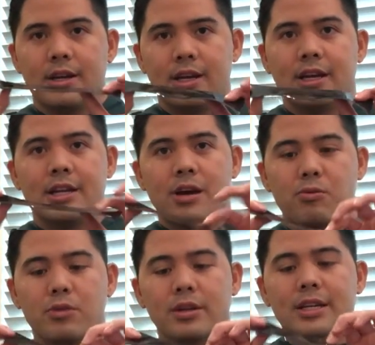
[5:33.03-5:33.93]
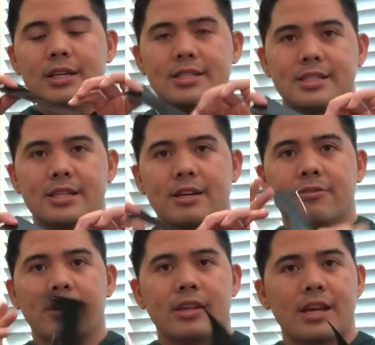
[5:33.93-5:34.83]
it'd get really
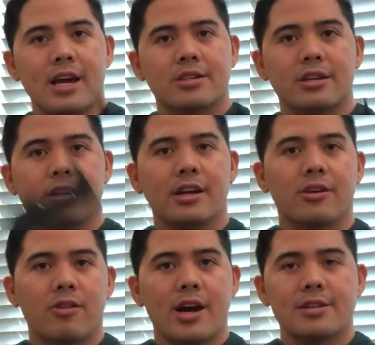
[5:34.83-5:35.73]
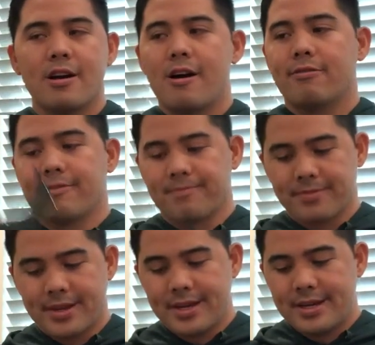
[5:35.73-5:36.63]
stiff, and then actually it cracked off.
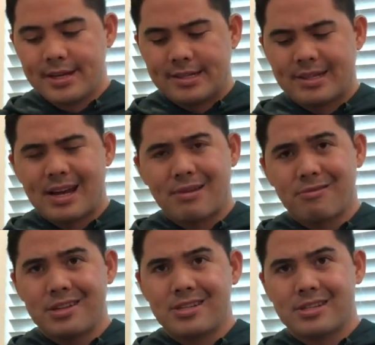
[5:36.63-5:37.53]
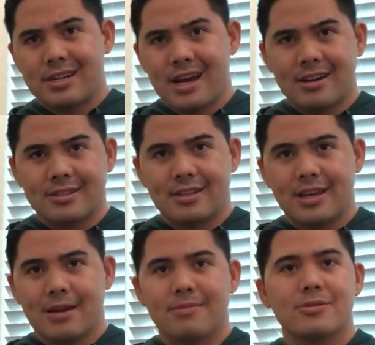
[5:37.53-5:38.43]
So I reached out to
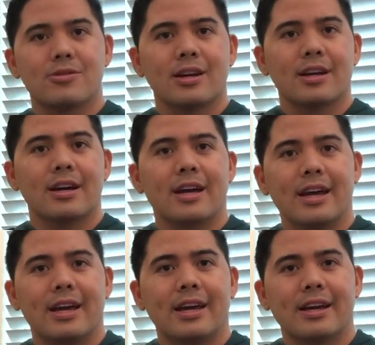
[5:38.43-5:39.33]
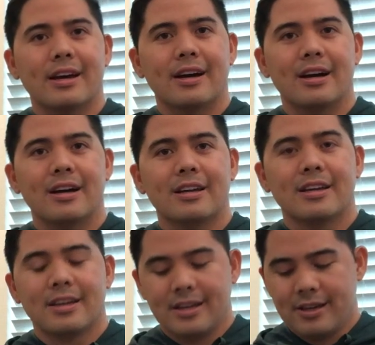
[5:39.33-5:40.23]
them, tried to get a
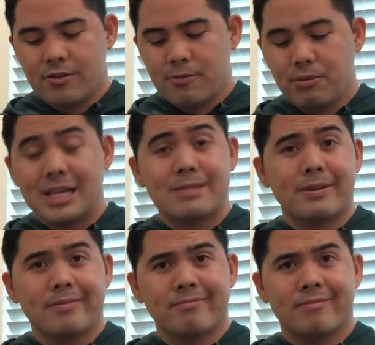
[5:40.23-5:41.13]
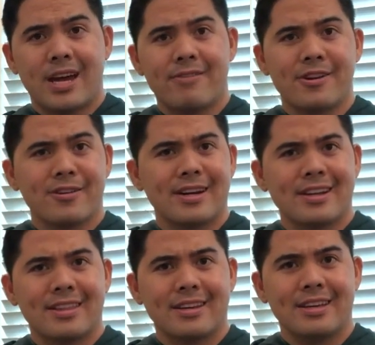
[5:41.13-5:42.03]
replacement. Haven't heard
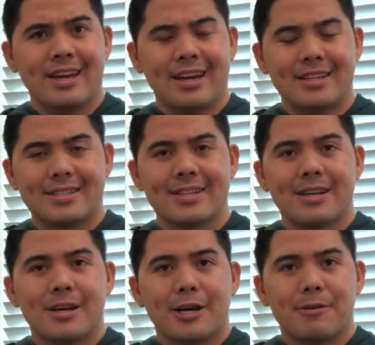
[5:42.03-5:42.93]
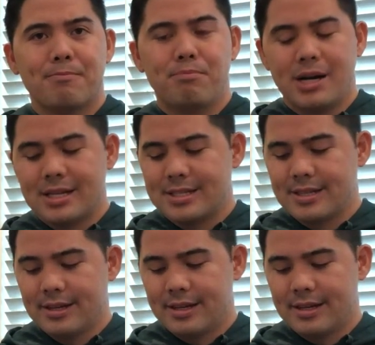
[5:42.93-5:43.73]
anything yet, but